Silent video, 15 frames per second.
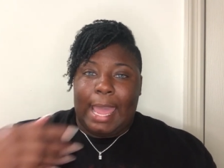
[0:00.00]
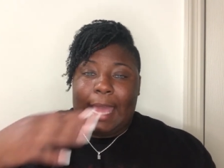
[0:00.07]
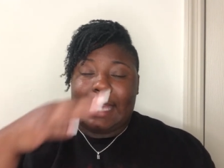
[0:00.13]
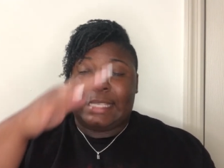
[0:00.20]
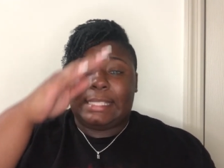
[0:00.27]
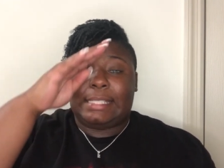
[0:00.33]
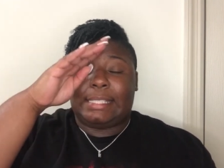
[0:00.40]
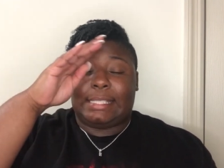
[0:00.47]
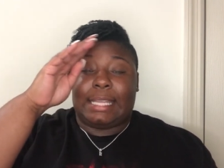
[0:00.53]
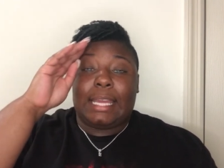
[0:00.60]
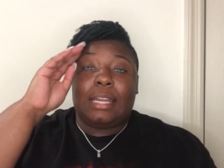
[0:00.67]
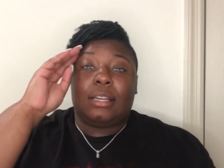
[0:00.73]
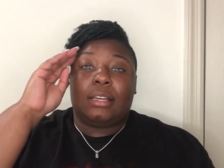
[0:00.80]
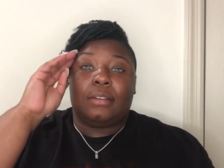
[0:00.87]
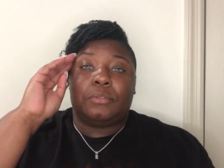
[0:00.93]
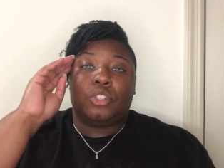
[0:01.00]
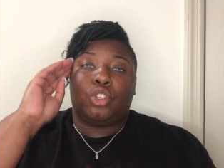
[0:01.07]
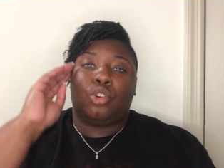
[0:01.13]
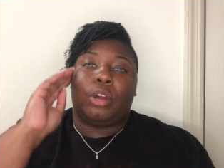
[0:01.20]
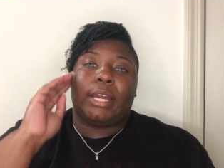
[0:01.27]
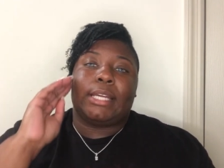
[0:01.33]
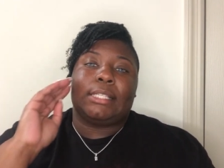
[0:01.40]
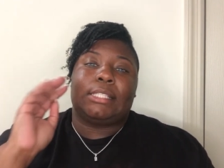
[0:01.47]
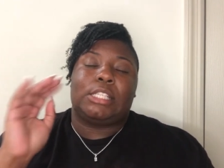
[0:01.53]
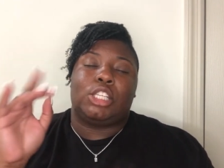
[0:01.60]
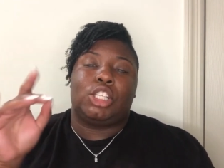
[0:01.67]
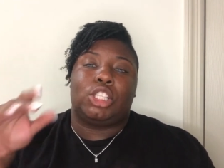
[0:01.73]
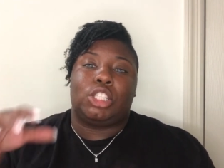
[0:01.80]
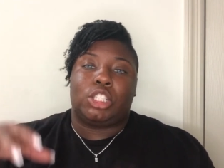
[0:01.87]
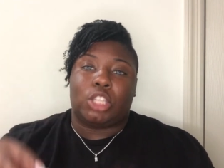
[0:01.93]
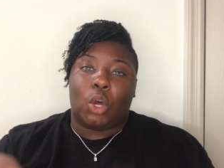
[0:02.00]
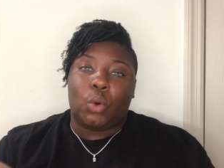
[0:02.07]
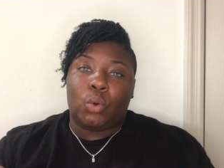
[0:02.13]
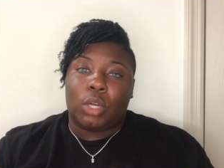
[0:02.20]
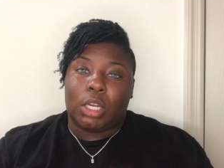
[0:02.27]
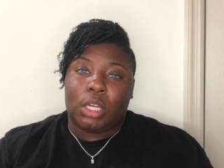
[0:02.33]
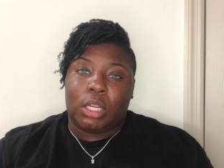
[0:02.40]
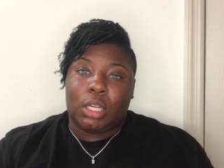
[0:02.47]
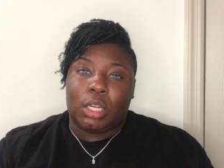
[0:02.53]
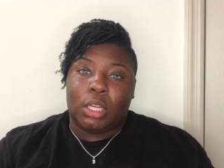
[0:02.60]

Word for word: Instead of trying to soak